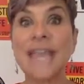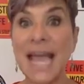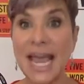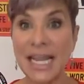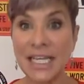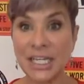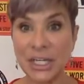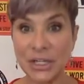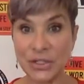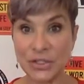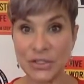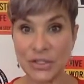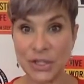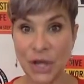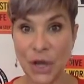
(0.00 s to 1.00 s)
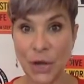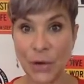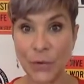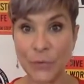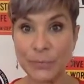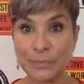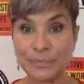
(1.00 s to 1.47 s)
years
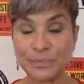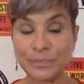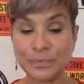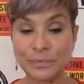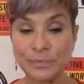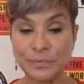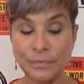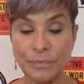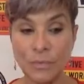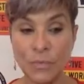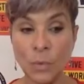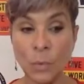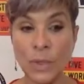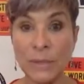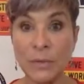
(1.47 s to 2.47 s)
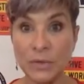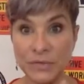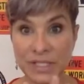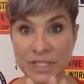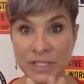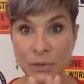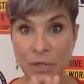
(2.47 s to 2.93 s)
ago, we moved
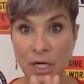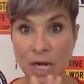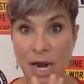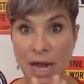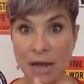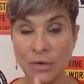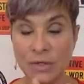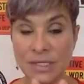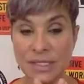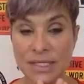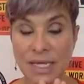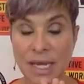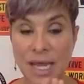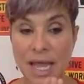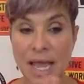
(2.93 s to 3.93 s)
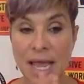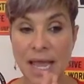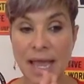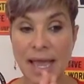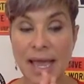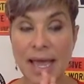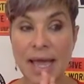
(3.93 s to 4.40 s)
into our house
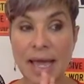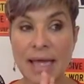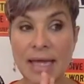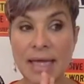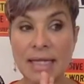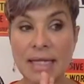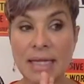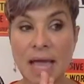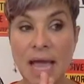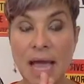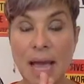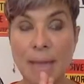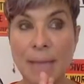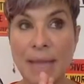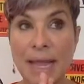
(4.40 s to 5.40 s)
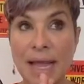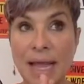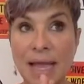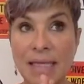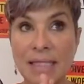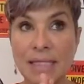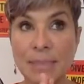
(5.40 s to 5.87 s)
and my
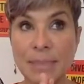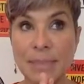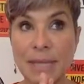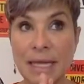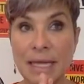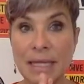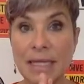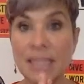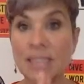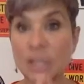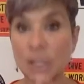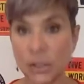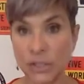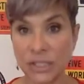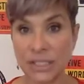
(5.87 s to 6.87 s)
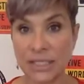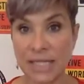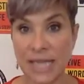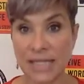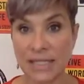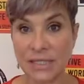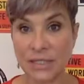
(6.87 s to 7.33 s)
husband is allergic to
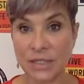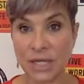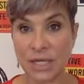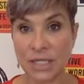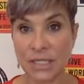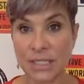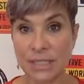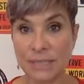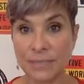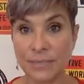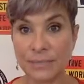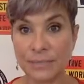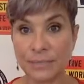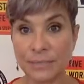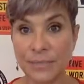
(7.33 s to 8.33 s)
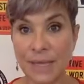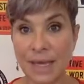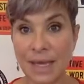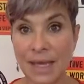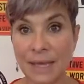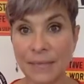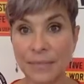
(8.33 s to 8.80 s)
cats and dogs.
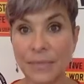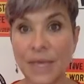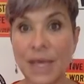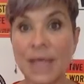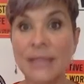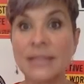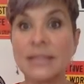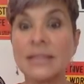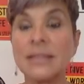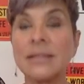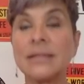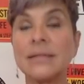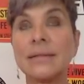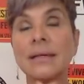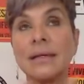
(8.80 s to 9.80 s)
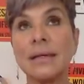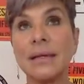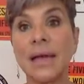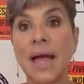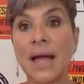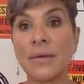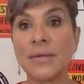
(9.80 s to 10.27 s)
Okay. I
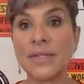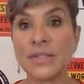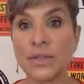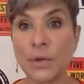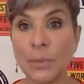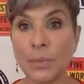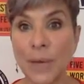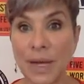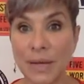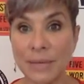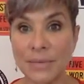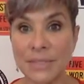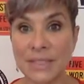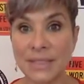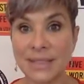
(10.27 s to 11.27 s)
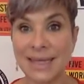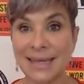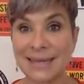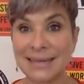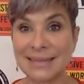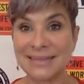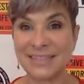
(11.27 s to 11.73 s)
was so bummed,
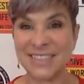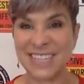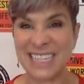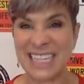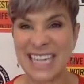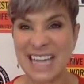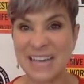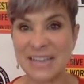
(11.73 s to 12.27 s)
kind of, right? I was